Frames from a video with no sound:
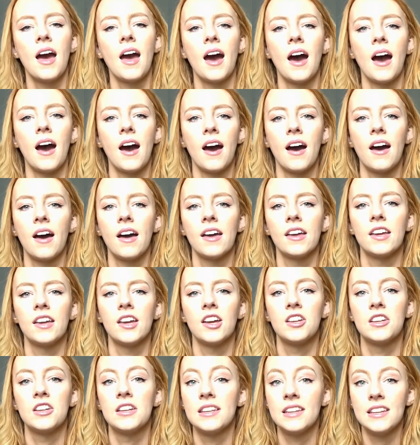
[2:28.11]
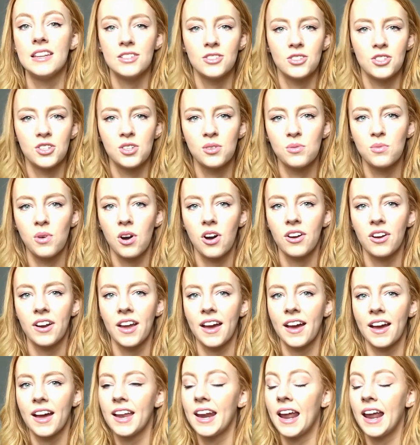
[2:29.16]
I need a new one
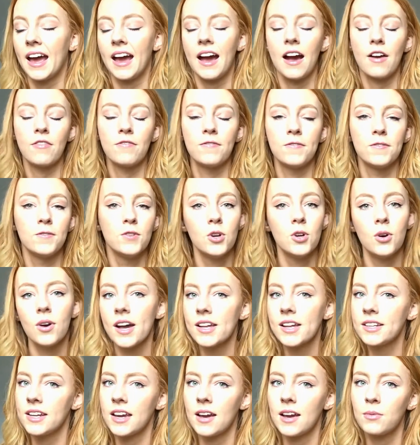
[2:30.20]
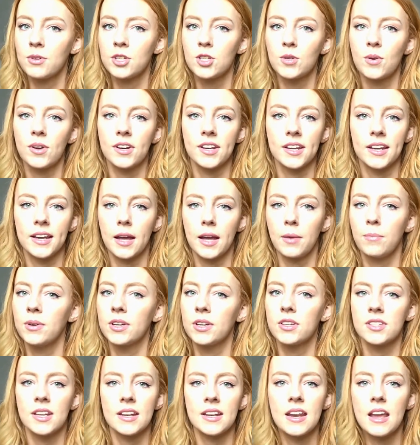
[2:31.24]
and I have no idea which one to get
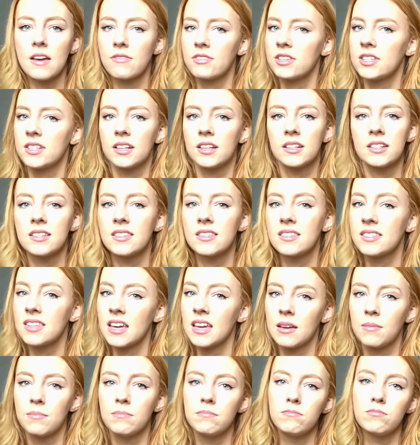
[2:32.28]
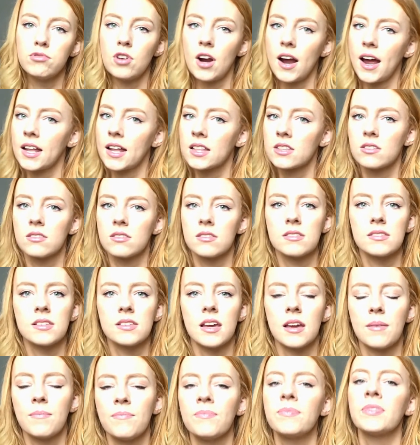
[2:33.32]
because I never stick to the same brands or the
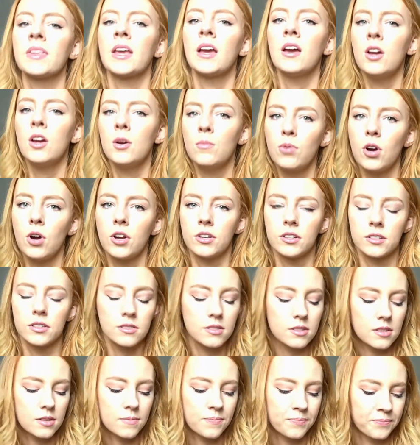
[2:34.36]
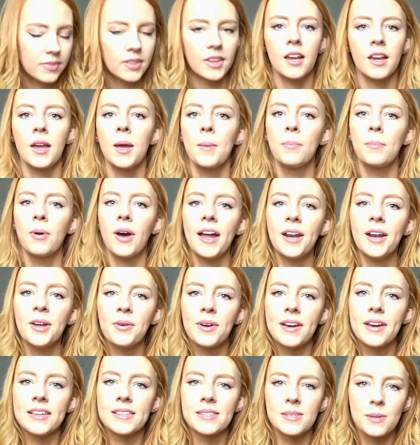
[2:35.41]
same products. But
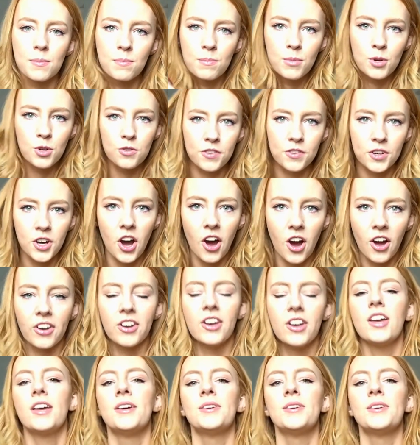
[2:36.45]
anyways, moving on.